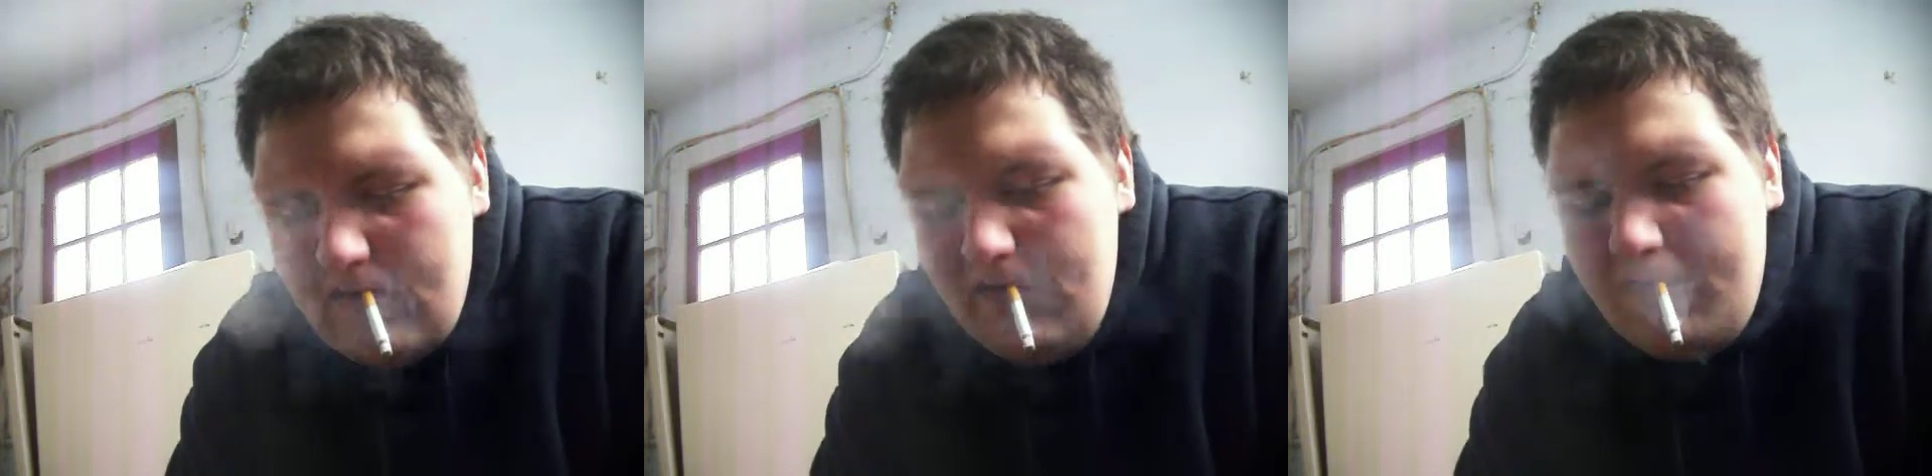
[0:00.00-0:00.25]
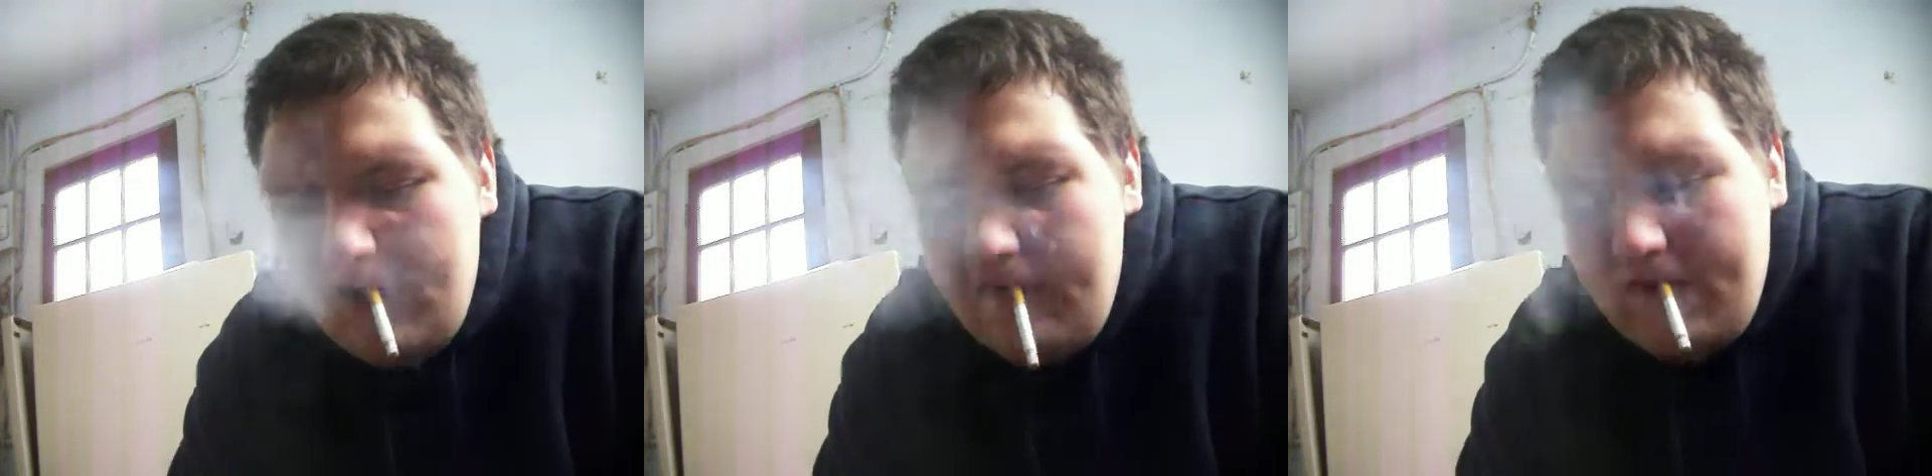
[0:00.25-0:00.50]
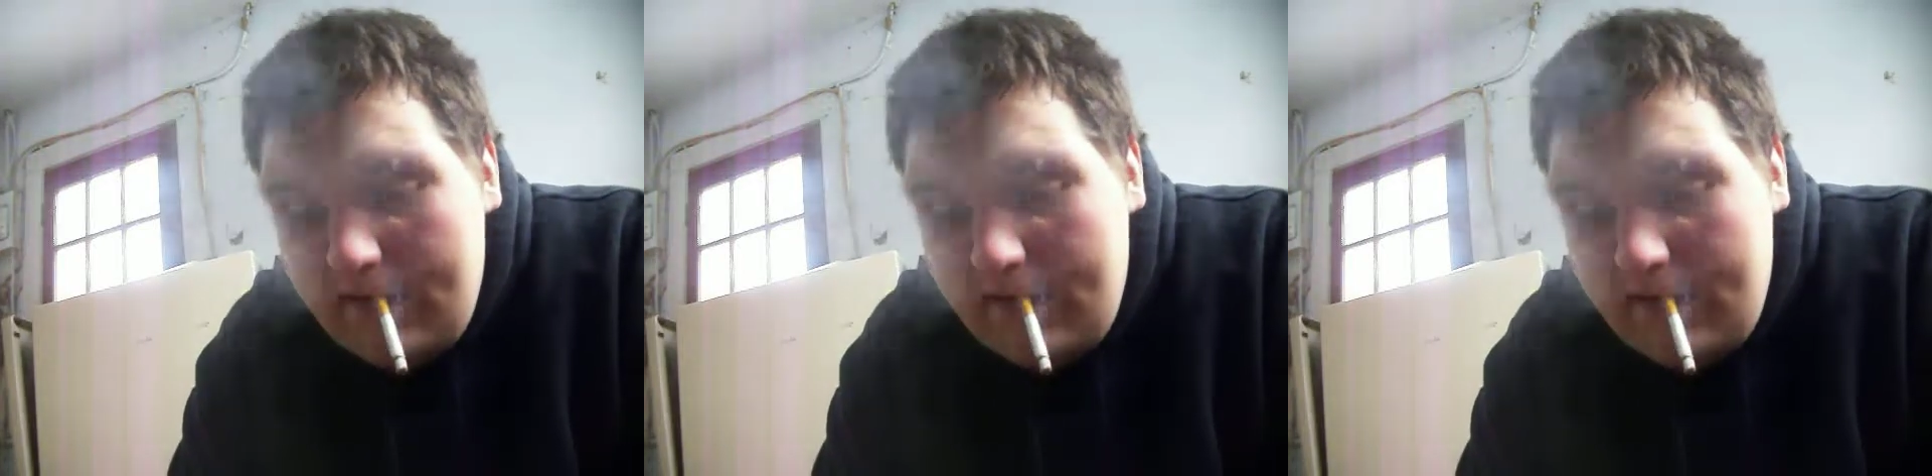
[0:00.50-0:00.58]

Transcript: 75